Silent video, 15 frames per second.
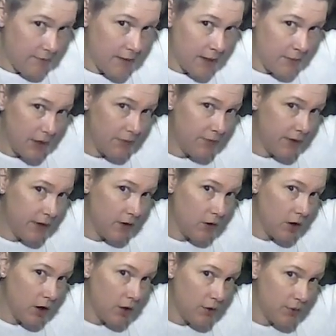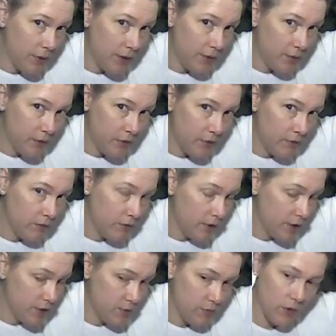Got my finger all the way through
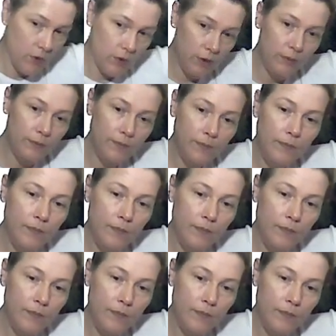this roll.